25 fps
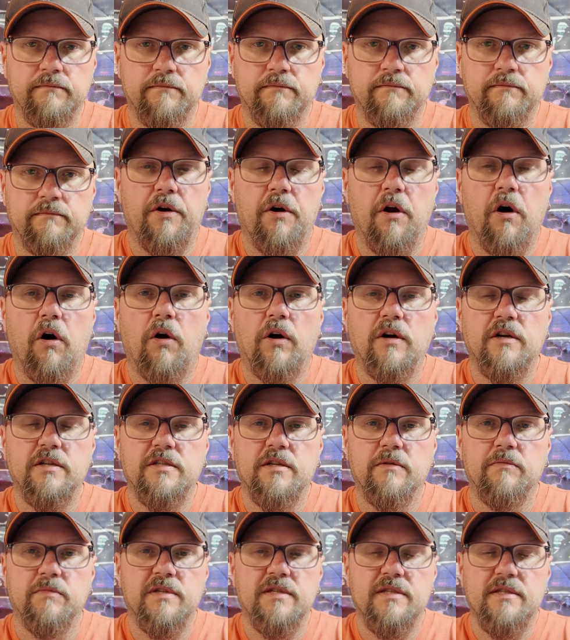There are
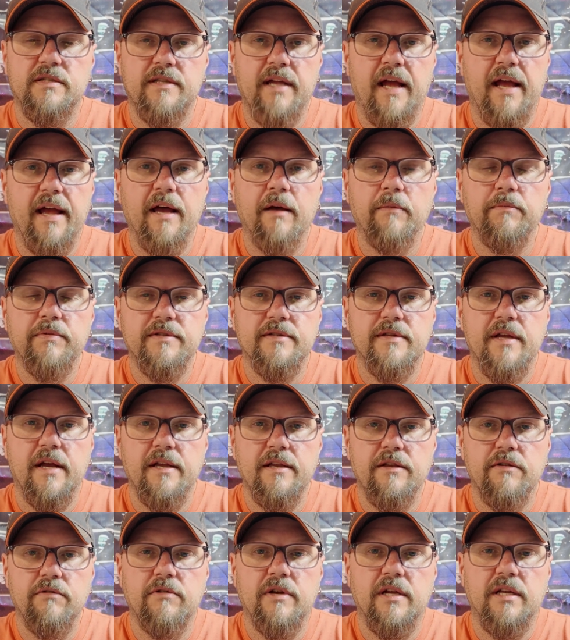some steps that
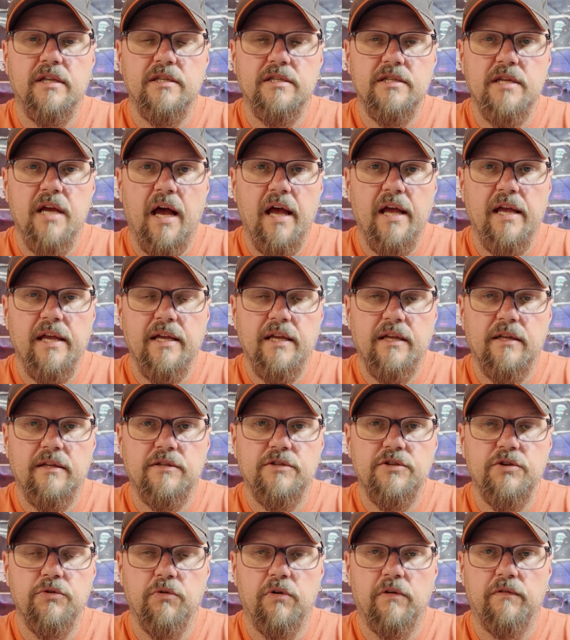you can take
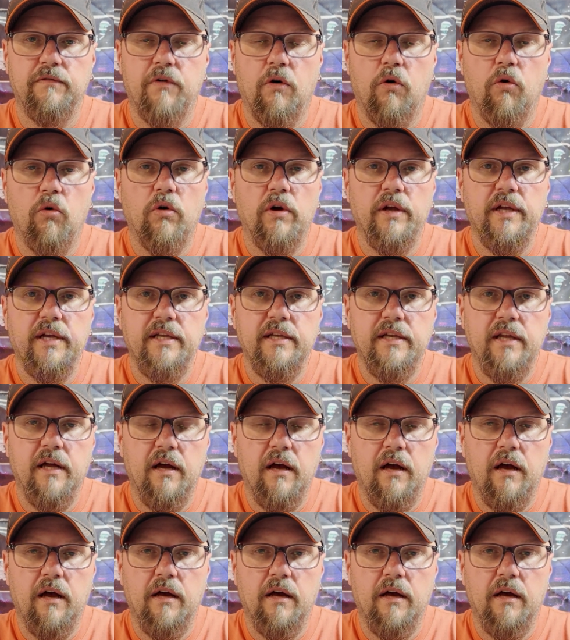to avoid